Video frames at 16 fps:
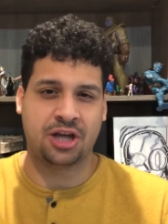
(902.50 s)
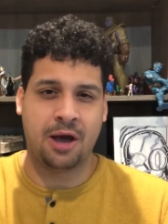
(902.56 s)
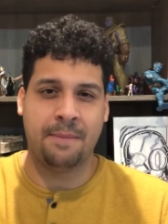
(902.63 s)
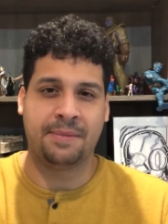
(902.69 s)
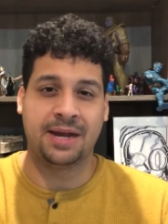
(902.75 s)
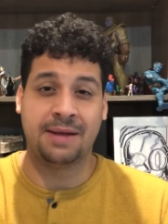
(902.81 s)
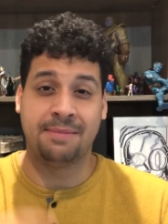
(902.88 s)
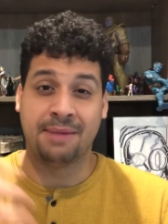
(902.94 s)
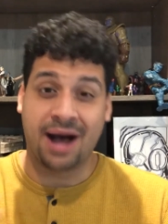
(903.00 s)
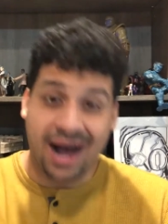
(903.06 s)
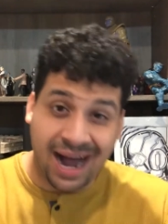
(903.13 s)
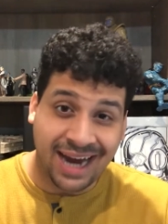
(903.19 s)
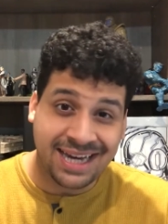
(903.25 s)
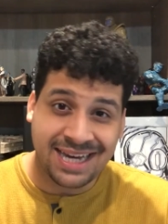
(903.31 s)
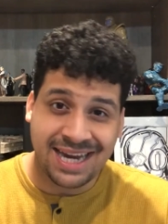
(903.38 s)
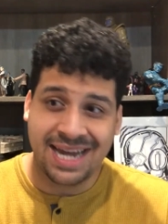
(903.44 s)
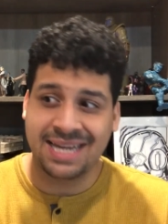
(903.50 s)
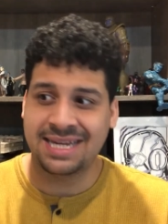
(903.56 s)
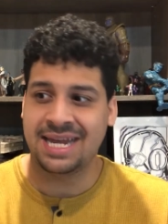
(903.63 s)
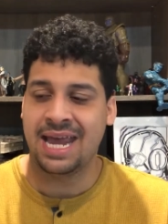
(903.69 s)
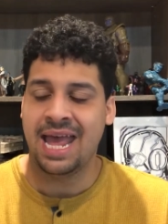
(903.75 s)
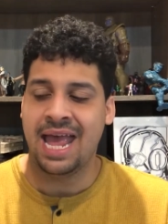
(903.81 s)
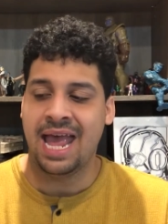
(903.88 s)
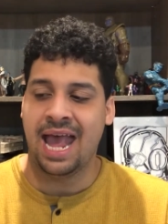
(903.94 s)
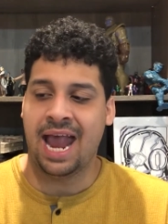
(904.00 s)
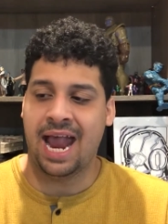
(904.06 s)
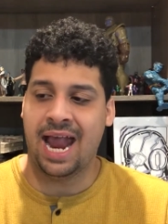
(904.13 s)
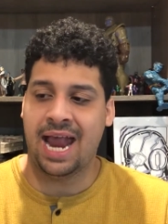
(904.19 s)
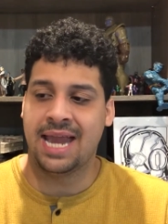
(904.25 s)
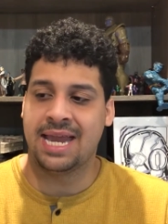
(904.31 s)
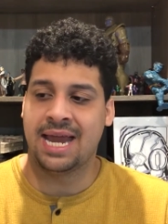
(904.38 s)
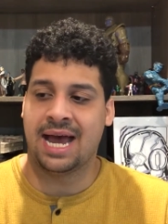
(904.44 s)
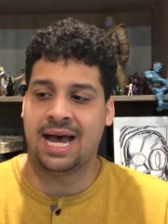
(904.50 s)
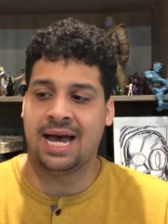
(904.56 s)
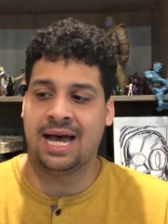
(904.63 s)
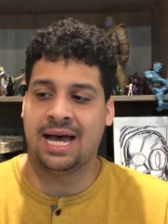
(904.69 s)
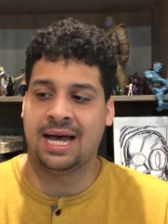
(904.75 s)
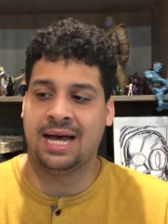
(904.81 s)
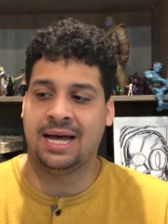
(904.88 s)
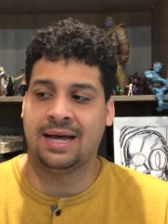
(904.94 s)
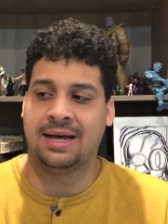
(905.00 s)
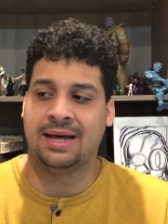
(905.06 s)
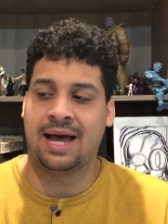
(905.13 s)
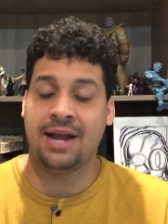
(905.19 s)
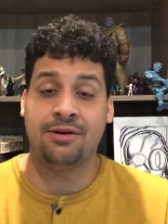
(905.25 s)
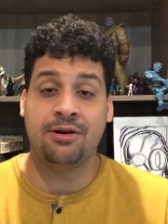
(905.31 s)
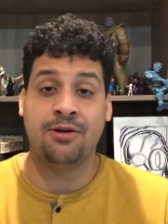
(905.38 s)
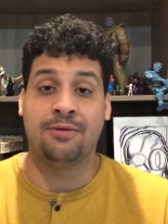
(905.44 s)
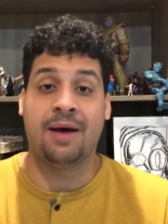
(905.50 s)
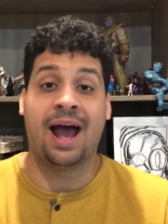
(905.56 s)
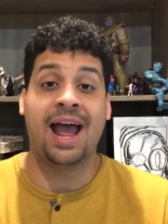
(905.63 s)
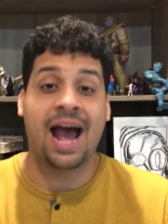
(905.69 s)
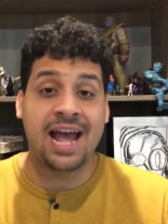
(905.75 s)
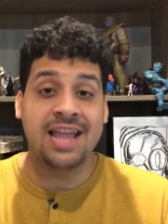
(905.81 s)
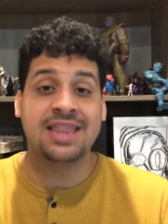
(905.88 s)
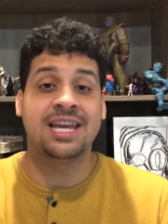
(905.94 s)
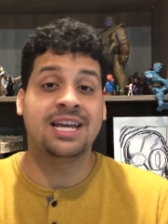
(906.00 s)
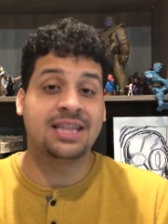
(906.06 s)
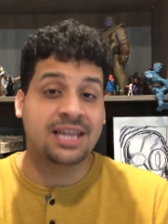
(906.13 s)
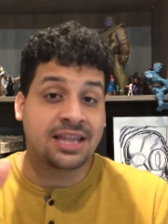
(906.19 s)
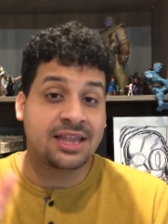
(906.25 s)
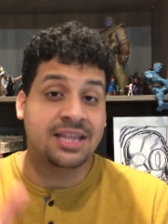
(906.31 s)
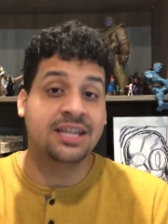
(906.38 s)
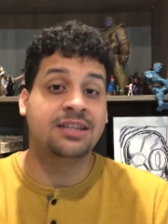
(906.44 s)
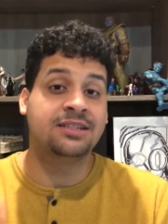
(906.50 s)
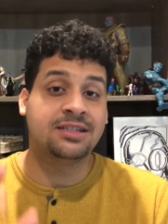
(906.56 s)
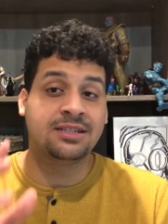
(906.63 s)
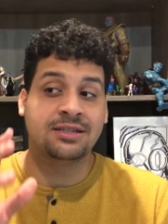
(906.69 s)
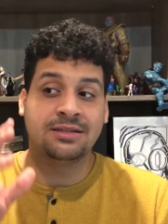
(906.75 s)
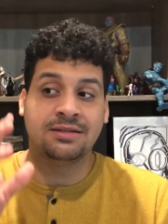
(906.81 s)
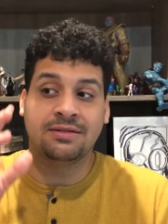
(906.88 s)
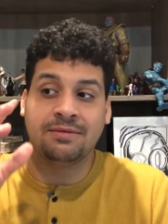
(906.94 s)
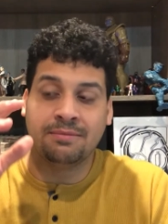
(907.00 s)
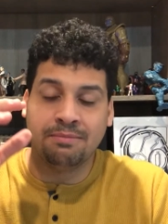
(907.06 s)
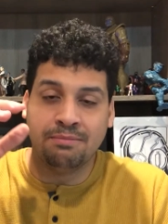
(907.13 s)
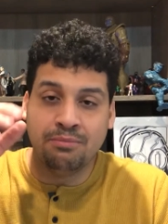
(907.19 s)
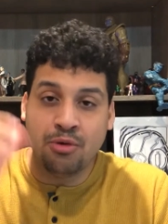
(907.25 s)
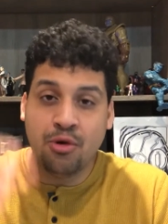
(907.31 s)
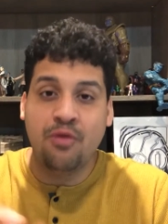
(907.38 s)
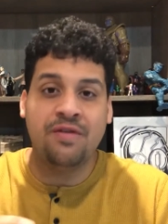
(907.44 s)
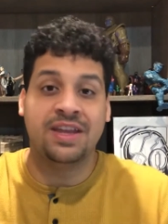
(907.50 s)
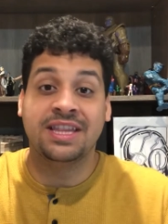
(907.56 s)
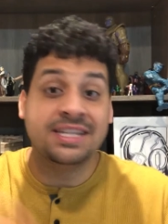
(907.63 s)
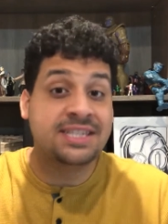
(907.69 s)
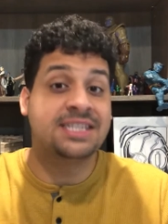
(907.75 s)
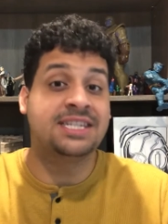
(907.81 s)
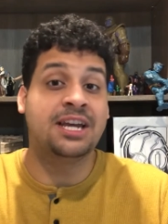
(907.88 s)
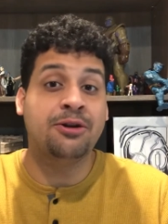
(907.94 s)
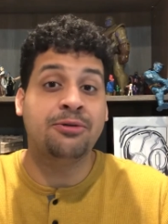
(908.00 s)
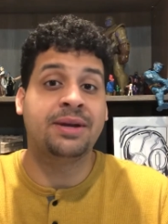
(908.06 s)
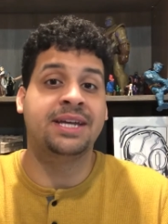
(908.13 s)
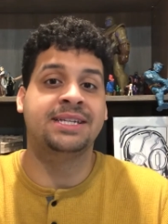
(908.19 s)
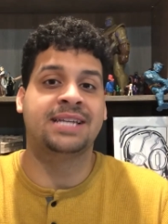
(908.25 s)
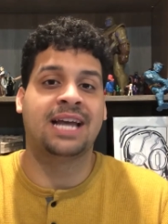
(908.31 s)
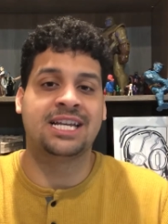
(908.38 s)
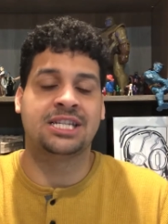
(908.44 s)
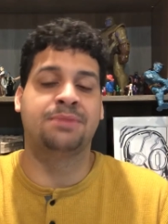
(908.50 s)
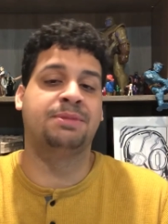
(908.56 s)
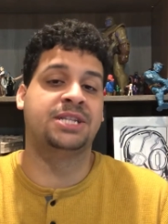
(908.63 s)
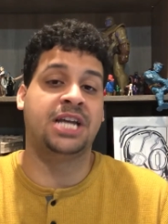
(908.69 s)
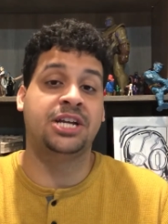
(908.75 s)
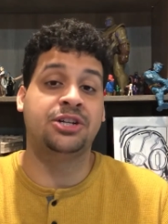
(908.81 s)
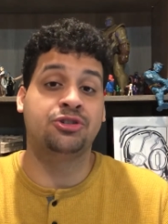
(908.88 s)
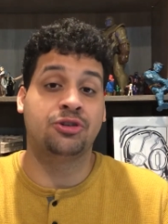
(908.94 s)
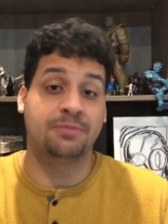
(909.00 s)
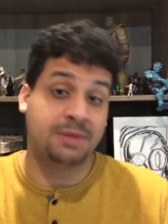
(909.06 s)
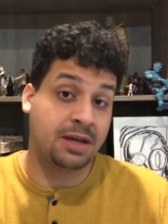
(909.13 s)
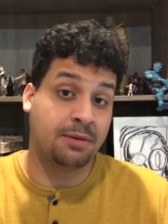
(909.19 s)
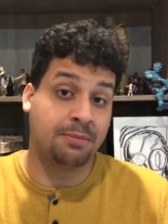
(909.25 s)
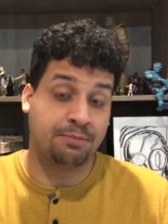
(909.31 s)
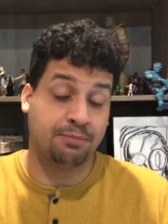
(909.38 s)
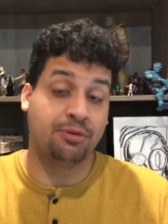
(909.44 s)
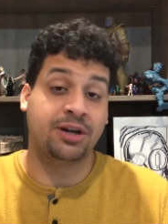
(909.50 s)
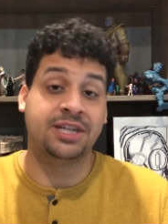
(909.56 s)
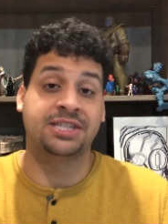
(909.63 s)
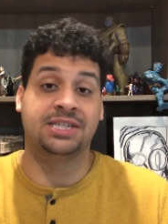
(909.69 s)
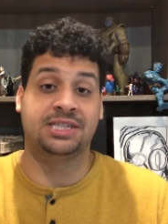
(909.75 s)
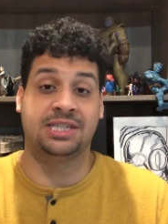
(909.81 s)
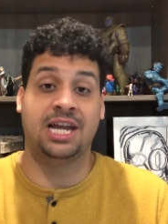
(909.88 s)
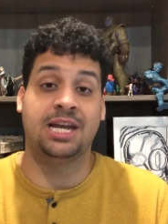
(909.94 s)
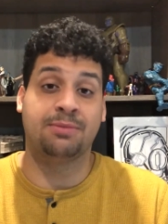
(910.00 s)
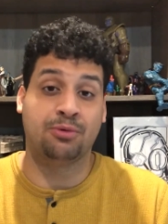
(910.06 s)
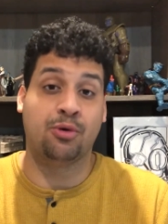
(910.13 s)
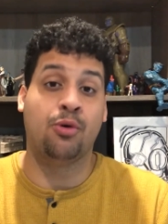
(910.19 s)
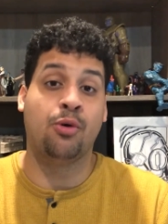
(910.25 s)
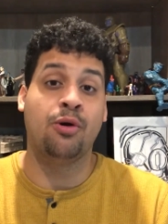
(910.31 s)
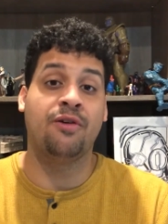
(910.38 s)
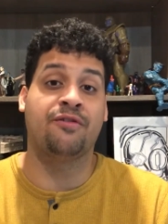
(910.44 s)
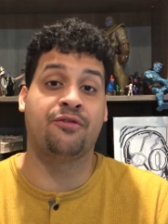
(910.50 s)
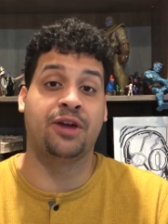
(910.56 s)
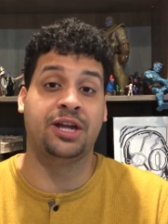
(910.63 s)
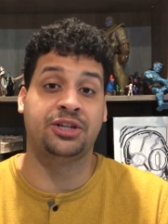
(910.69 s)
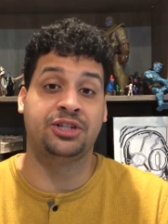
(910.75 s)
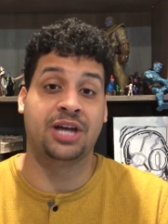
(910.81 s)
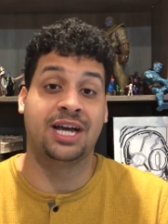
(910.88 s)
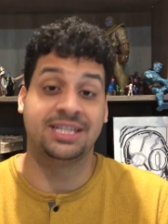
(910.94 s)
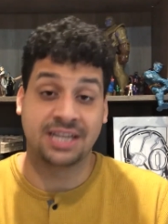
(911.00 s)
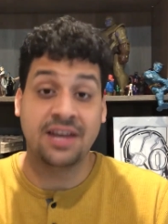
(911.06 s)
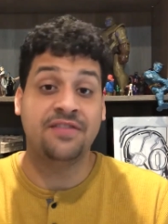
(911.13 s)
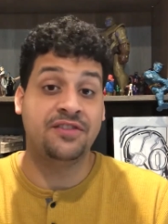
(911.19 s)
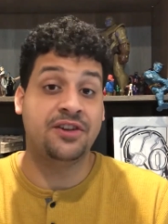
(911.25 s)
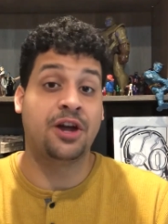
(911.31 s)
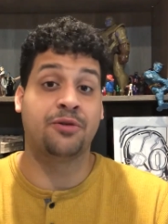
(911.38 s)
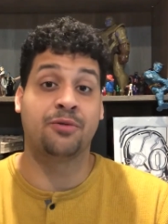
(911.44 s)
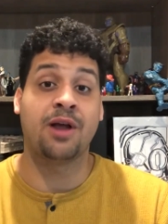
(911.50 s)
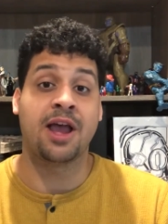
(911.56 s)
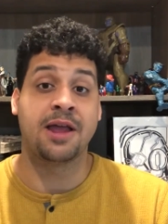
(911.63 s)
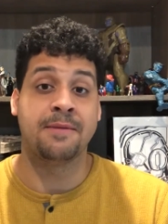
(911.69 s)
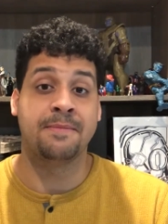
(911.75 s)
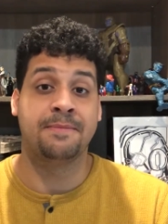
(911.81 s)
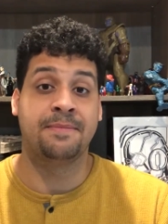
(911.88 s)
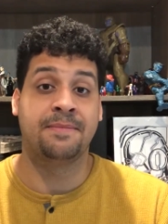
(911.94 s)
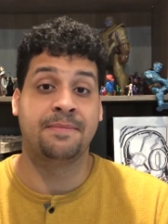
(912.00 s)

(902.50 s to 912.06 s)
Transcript: of the company behind it and uh, I don't know. I, I think that this movie, this series, has the potential to be a pretty sustainable horror franchise if done right.